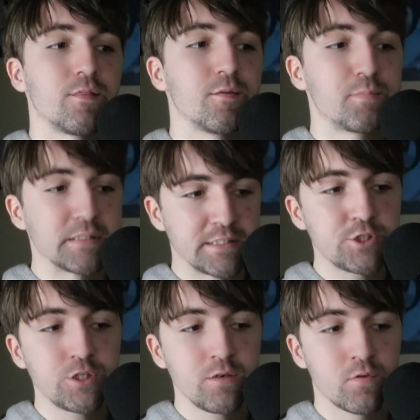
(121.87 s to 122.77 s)

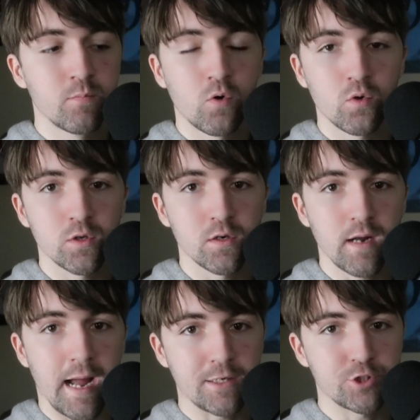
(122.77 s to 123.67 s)
position of the molar
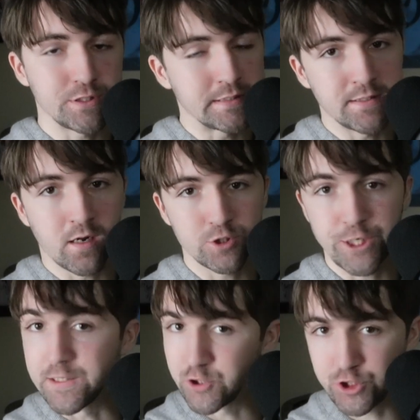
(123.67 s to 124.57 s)
actually did not
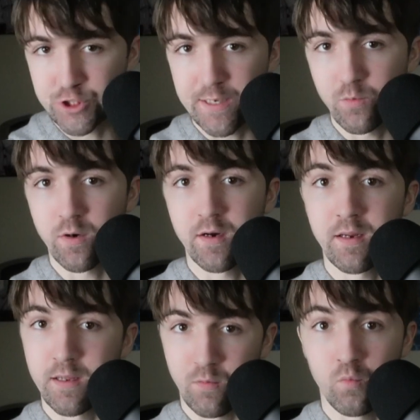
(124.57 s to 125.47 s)
change. It stayed where
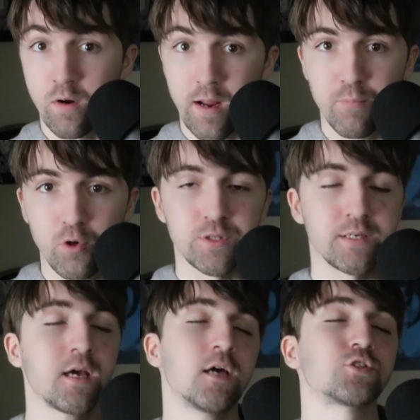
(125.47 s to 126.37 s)
I pulled it.
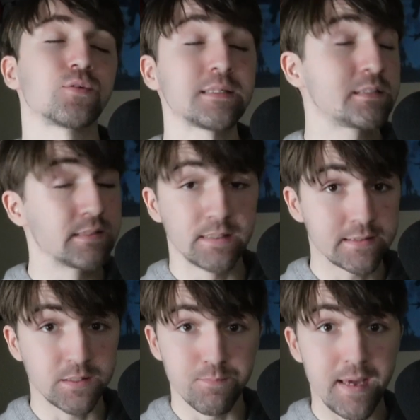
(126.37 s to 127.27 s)
So that's
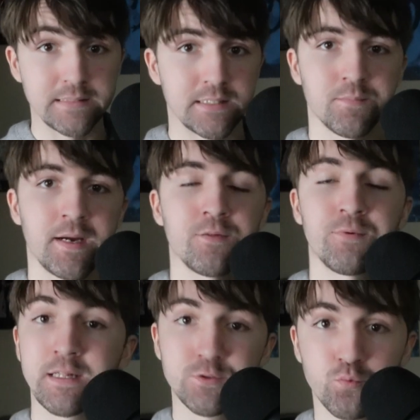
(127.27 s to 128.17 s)
amazing, by the
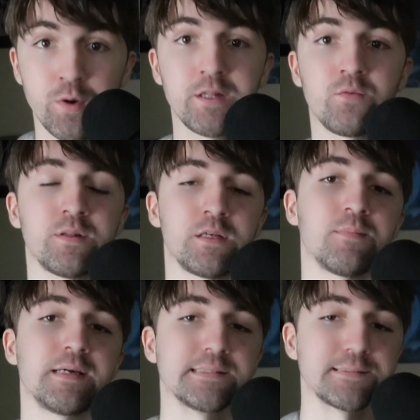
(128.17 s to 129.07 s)
way. That's really, really
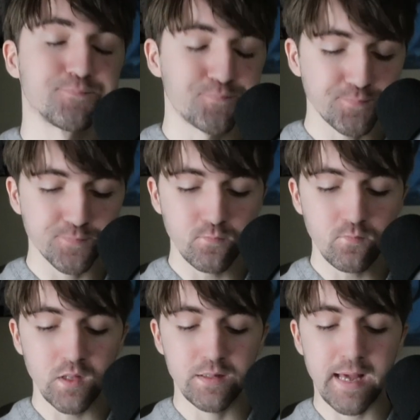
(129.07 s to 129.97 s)
amazing.
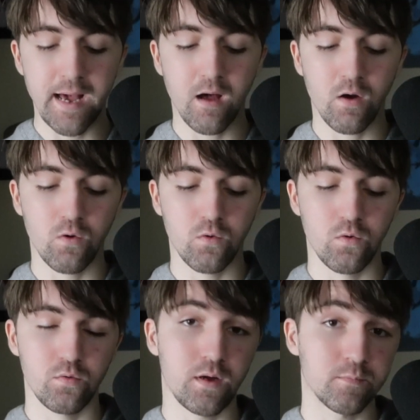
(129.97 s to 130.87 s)
Now,
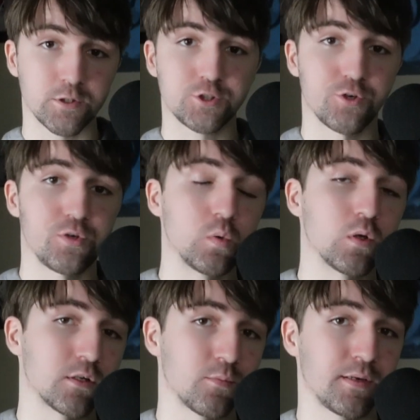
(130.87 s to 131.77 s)
I'm going to show you a
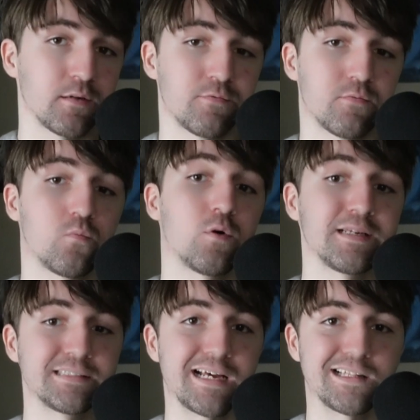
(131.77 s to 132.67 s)
little bit of what
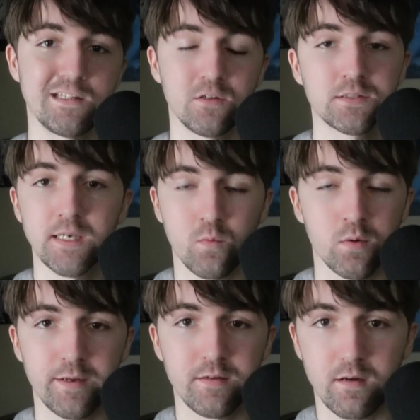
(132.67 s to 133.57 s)
exactly it looks like. What am
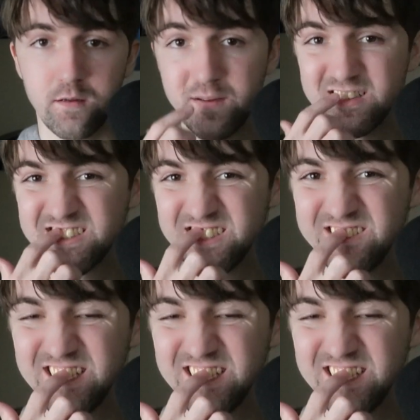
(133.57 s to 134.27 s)
I talking about? So